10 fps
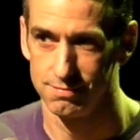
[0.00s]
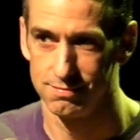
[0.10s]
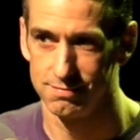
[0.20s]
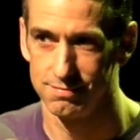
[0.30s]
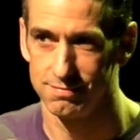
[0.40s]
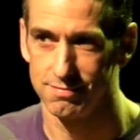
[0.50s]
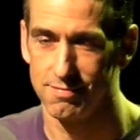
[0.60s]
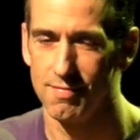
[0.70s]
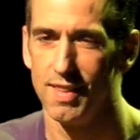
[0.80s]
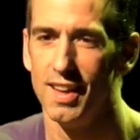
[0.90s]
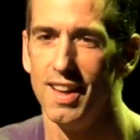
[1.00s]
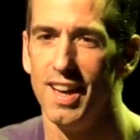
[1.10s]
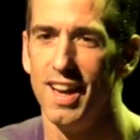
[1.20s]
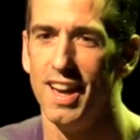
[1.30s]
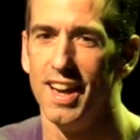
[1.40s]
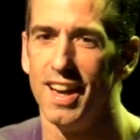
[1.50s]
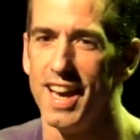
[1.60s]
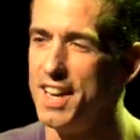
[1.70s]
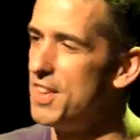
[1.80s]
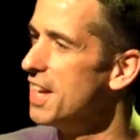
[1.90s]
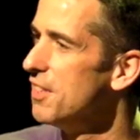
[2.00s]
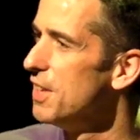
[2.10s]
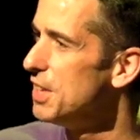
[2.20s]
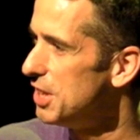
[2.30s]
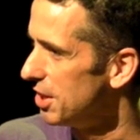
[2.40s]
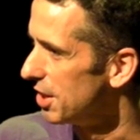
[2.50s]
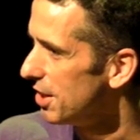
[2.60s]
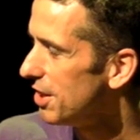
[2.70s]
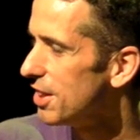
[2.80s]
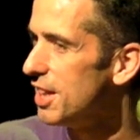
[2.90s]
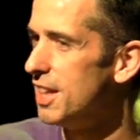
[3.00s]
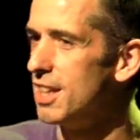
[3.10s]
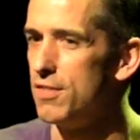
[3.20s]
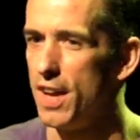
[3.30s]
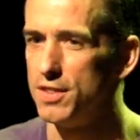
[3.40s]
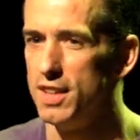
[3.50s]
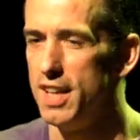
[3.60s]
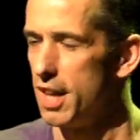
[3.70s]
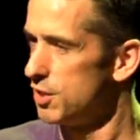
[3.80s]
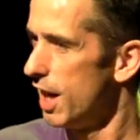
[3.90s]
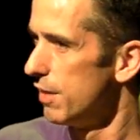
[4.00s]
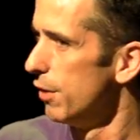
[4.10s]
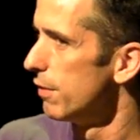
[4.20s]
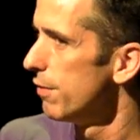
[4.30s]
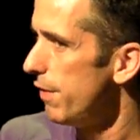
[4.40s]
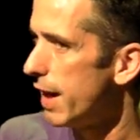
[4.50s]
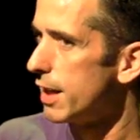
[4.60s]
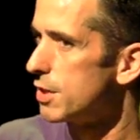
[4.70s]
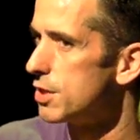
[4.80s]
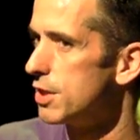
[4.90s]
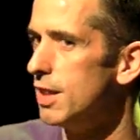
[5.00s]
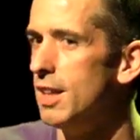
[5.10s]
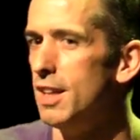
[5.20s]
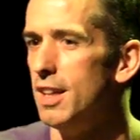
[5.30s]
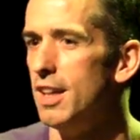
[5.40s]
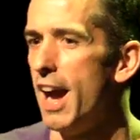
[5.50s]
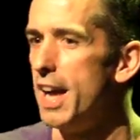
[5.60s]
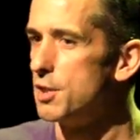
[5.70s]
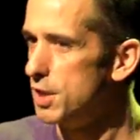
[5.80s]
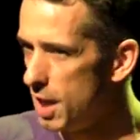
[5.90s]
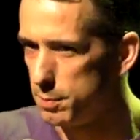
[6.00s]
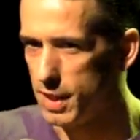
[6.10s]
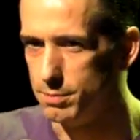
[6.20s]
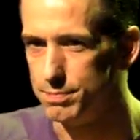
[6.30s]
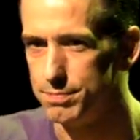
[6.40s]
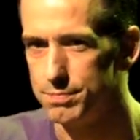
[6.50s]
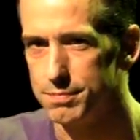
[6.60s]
And at the end of the year, he confessed that he actually had a foot fetish. And she dumped it.